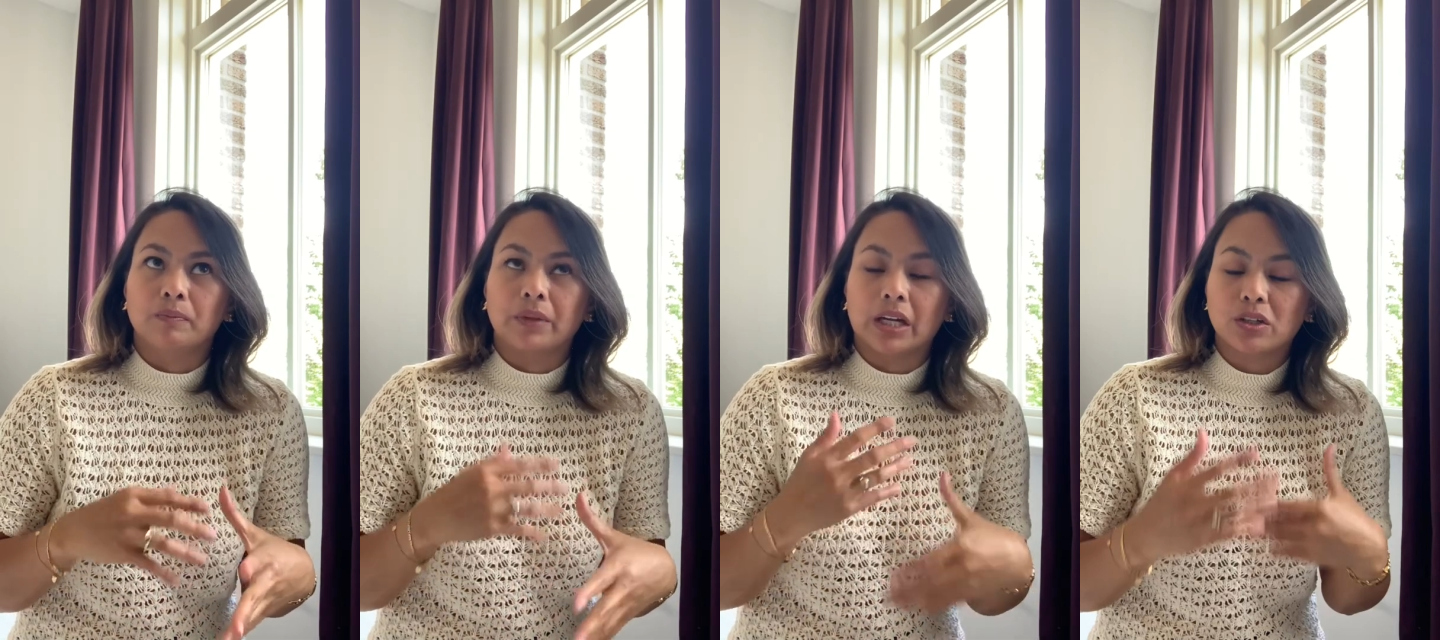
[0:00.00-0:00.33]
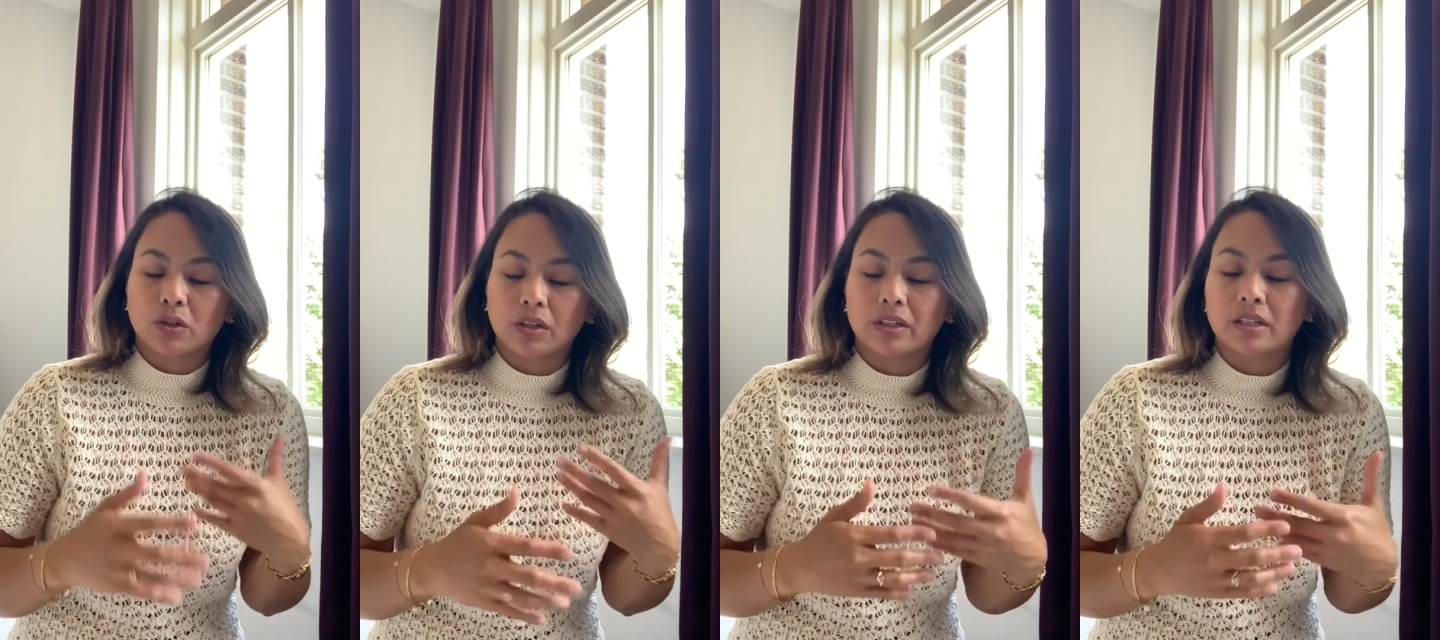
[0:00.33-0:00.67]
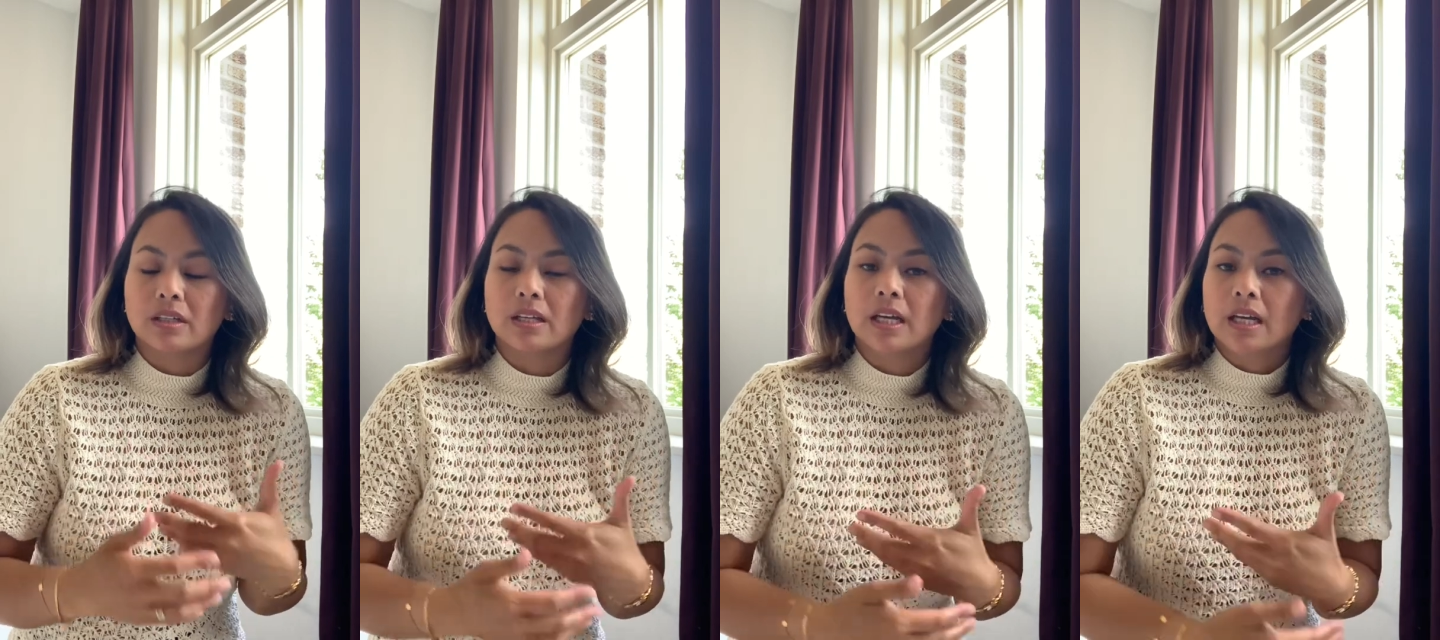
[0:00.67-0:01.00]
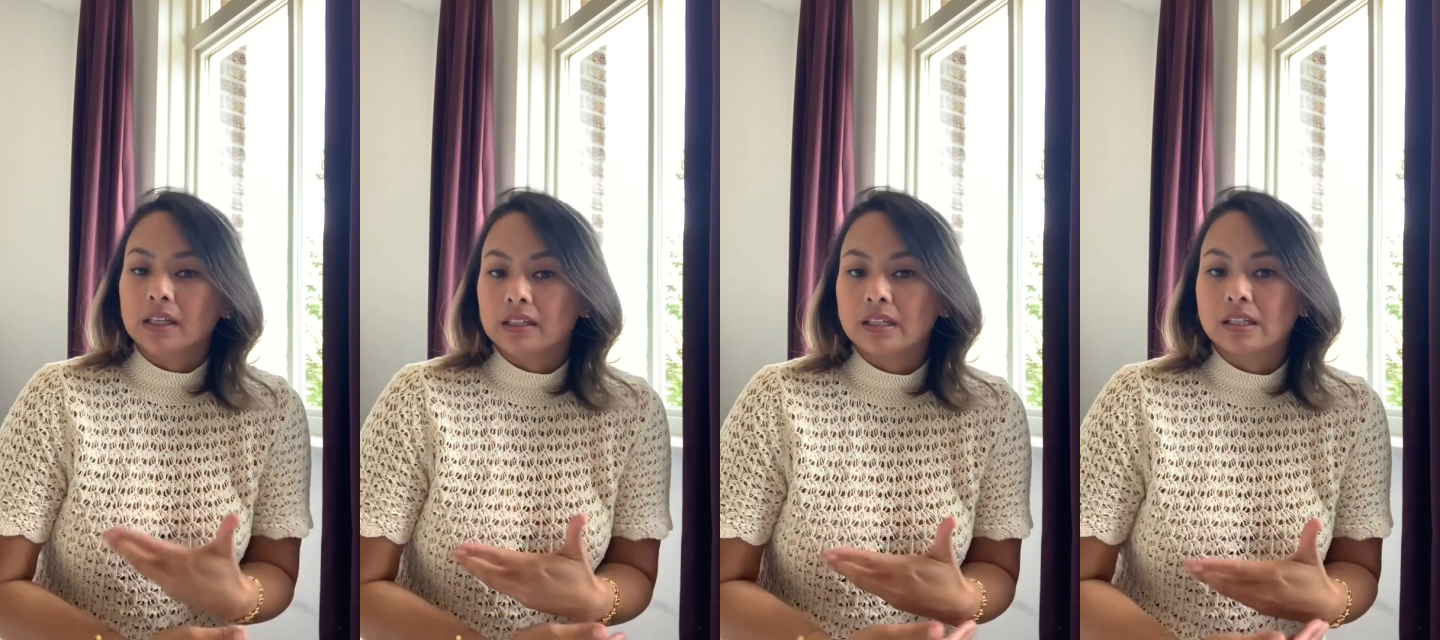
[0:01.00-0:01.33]
actually
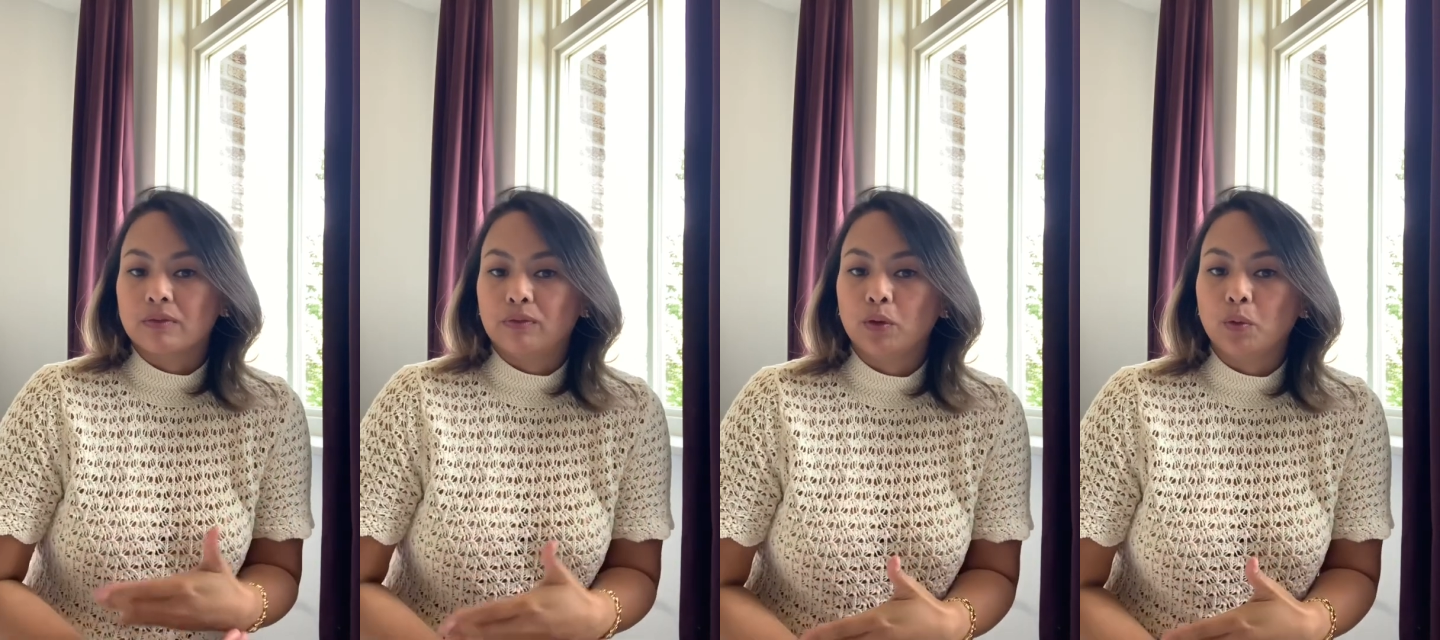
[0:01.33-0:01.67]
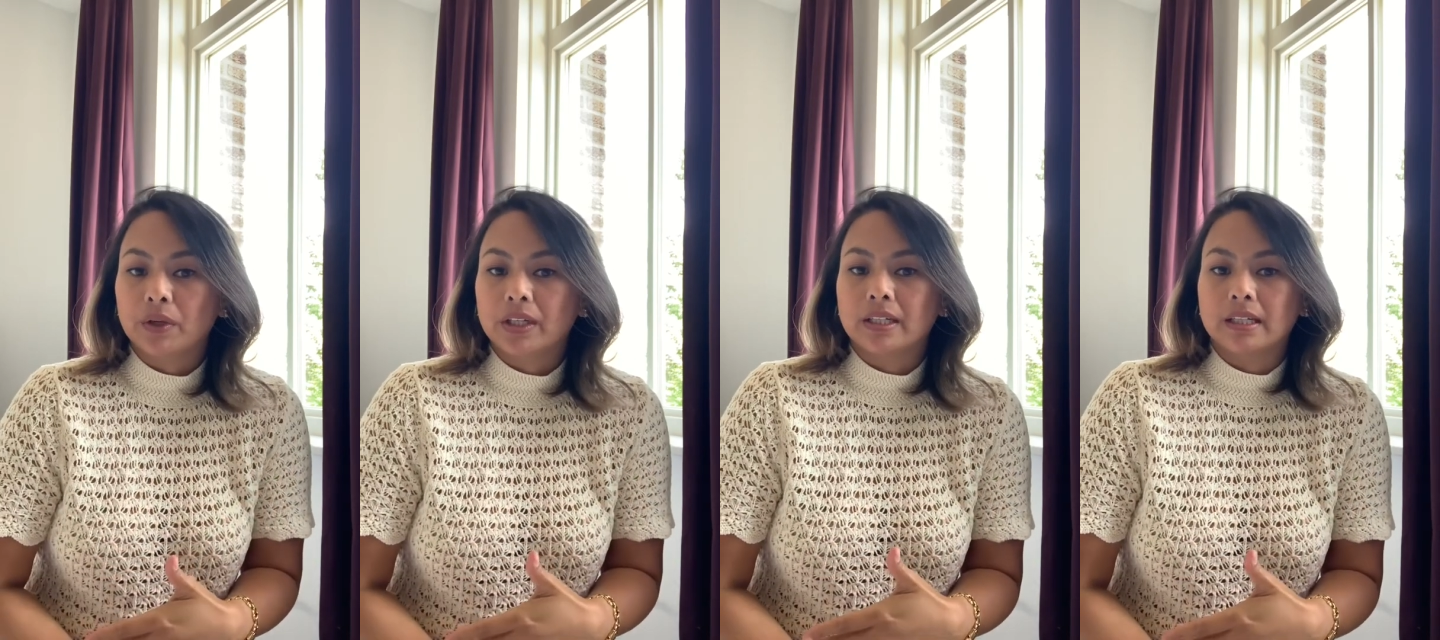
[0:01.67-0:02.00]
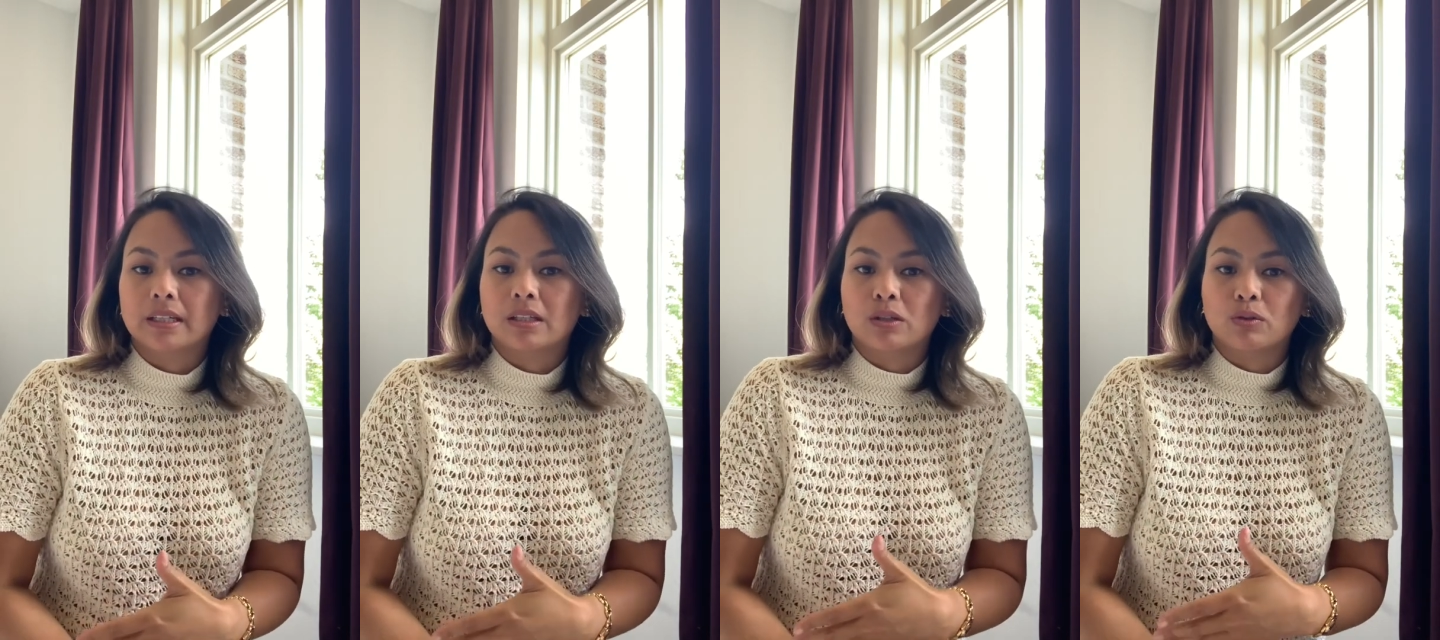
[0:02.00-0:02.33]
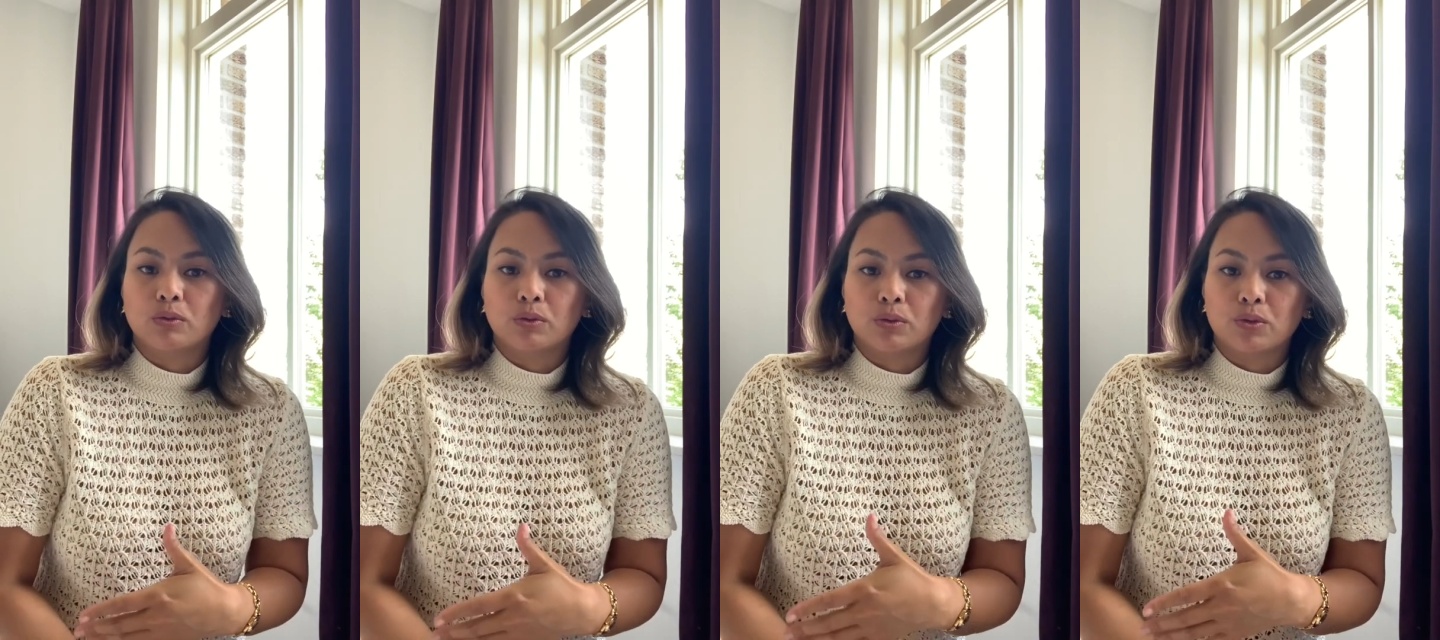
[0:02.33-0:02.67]
this fluid is
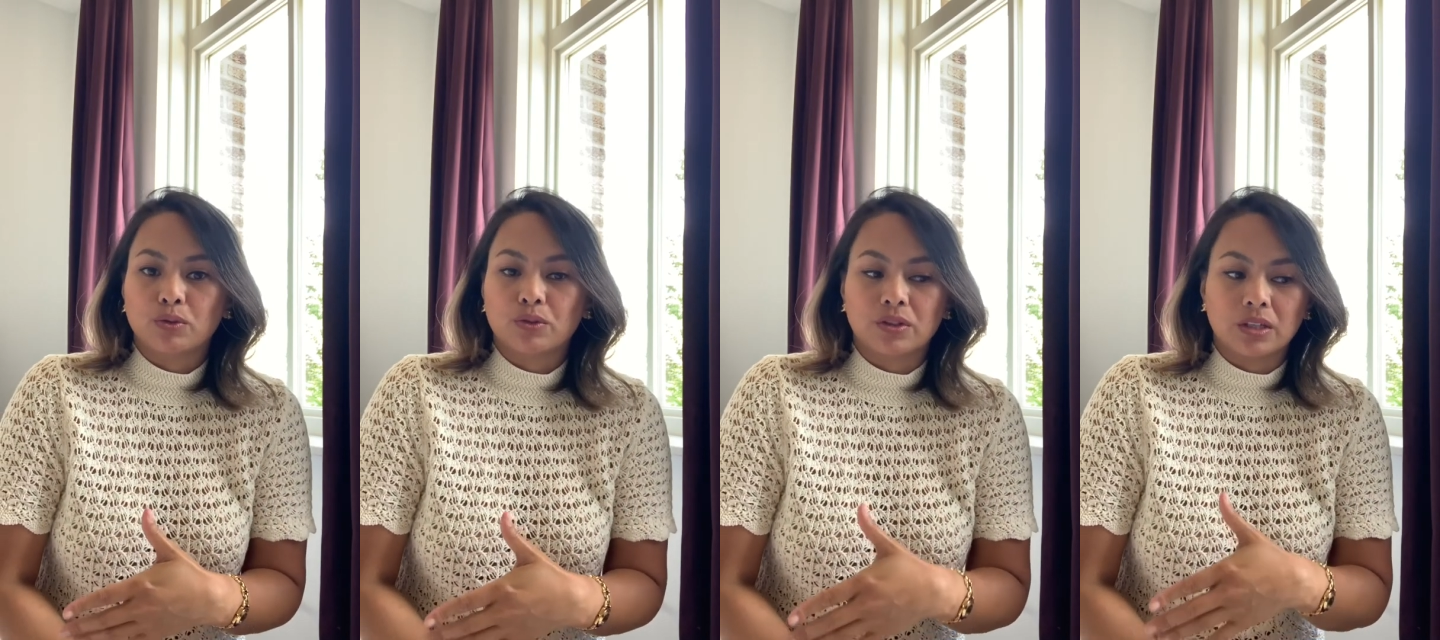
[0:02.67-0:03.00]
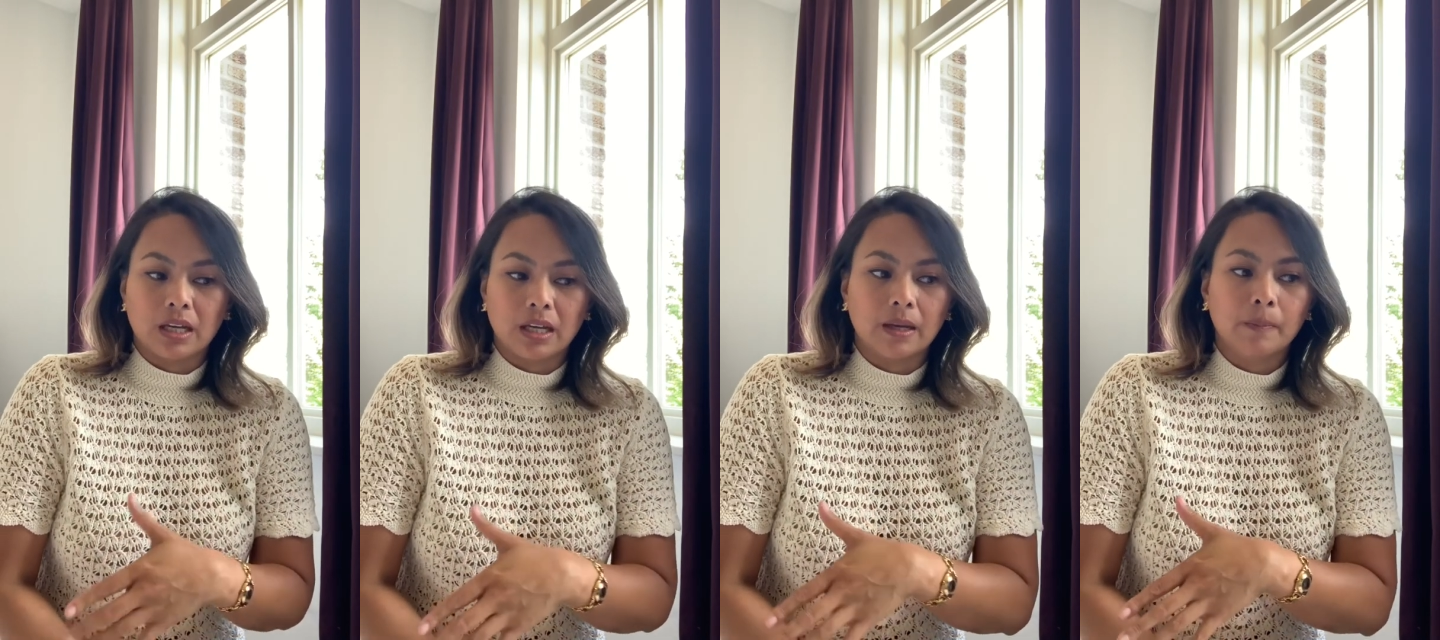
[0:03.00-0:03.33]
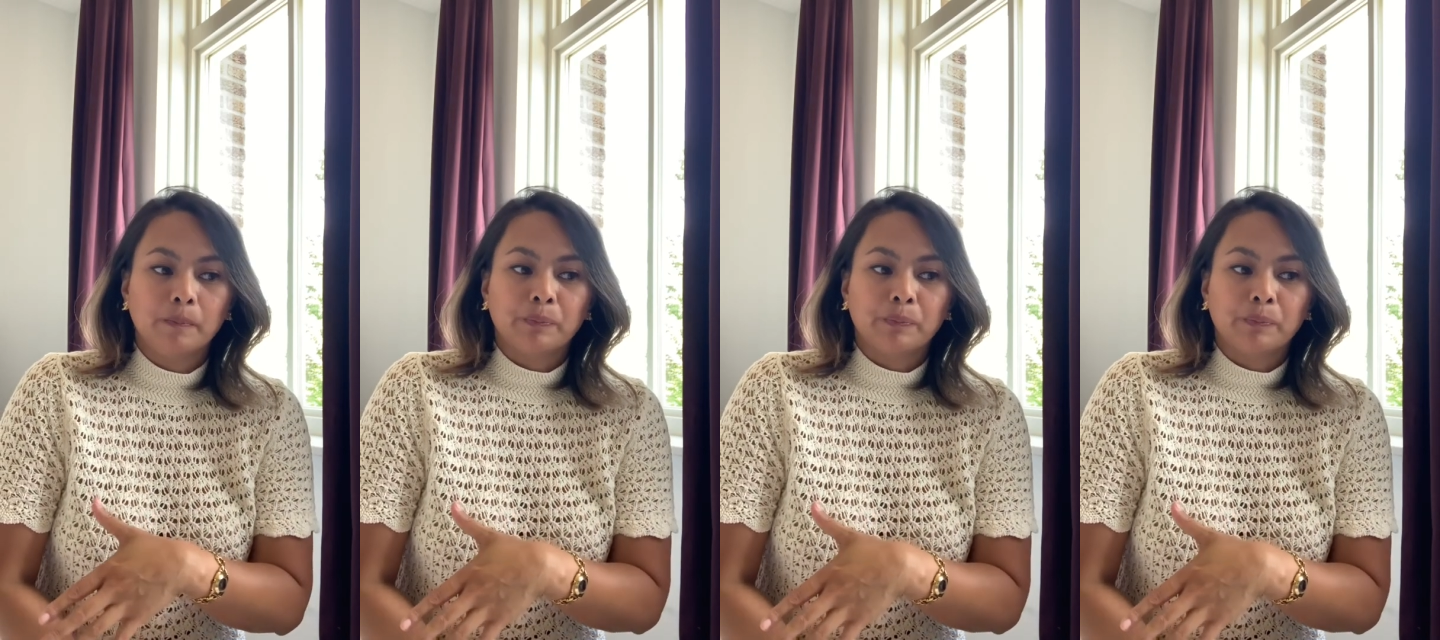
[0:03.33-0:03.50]
to see